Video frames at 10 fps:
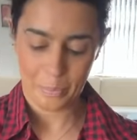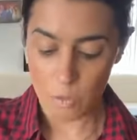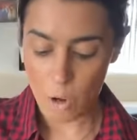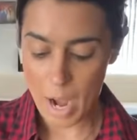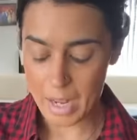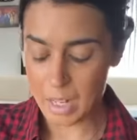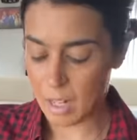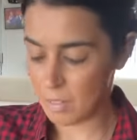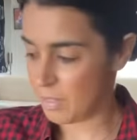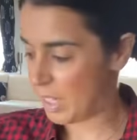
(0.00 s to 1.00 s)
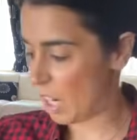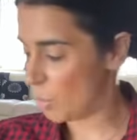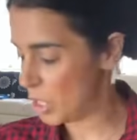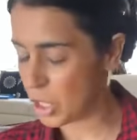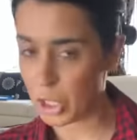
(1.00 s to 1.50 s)
Right, lovely. I
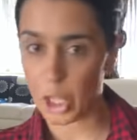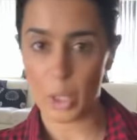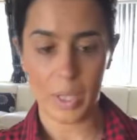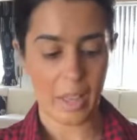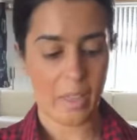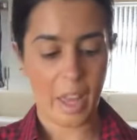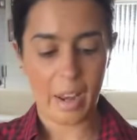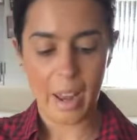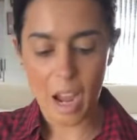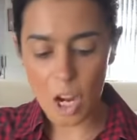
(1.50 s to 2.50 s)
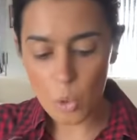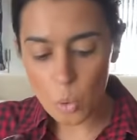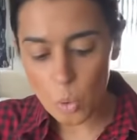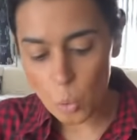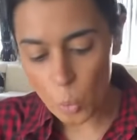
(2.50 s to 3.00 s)
want to go in there now
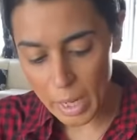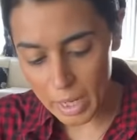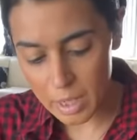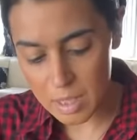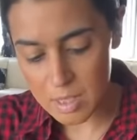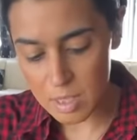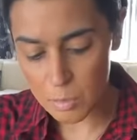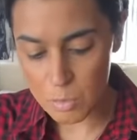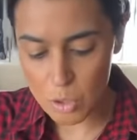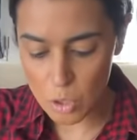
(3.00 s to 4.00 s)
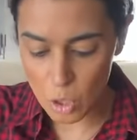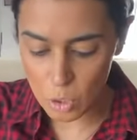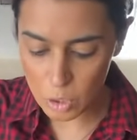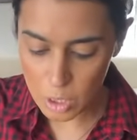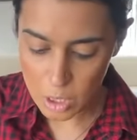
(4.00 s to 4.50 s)
with some salt,
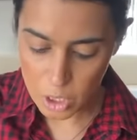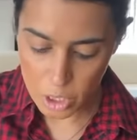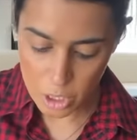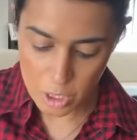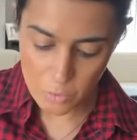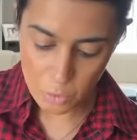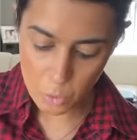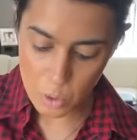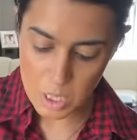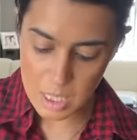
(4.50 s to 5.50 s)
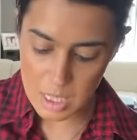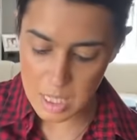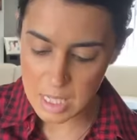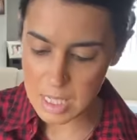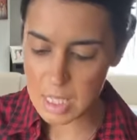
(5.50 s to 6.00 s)
just for
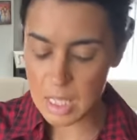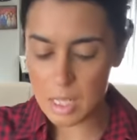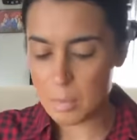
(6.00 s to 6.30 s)
seasoning.